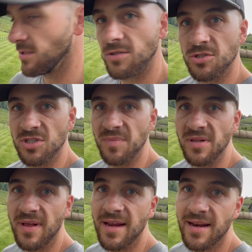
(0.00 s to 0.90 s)
should be
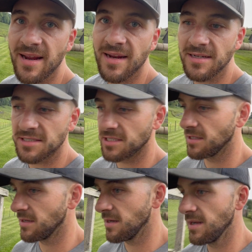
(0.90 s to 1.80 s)
laying eggs
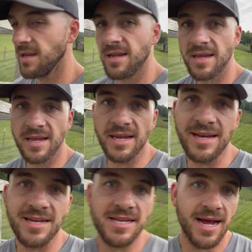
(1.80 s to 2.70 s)

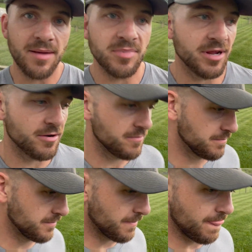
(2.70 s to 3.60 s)
any time now.
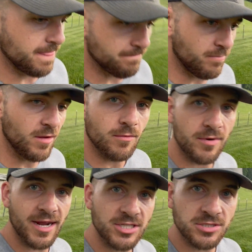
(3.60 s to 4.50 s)

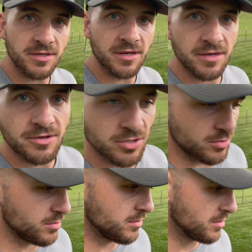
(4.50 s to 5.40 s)
We actually need
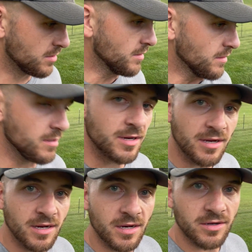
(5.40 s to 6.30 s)
to
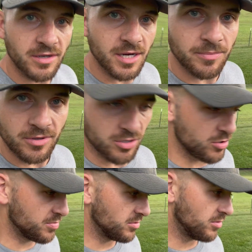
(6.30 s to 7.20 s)
clean up the
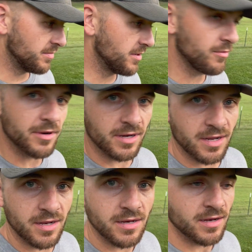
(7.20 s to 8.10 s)
coop a little bit one
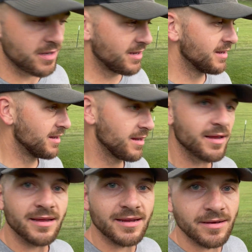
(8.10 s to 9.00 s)
day
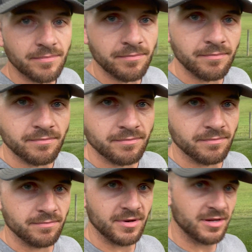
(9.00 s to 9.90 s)
and
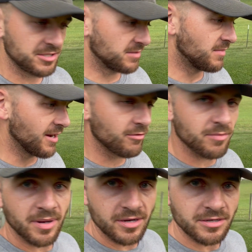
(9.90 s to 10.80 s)
some minor
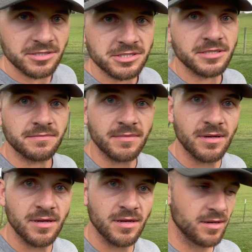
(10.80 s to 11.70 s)
repairs and
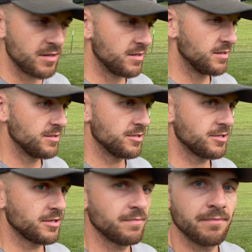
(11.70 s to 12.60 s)

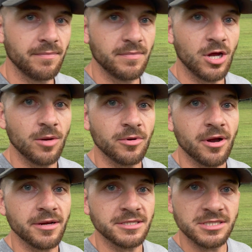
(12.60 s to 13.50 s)

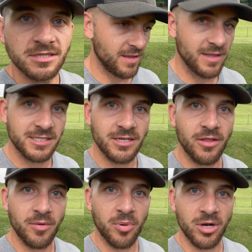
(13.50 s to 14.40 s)
upgrades. That's
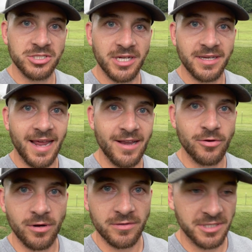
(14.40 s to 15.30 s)
another project to add to
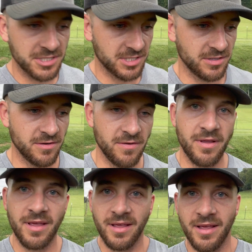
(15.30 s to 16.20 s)
our list of
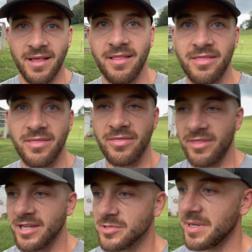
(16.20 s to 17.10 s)

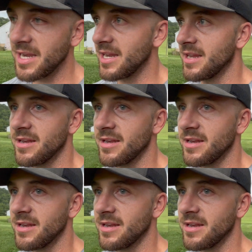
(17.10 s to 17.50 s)
things we need to get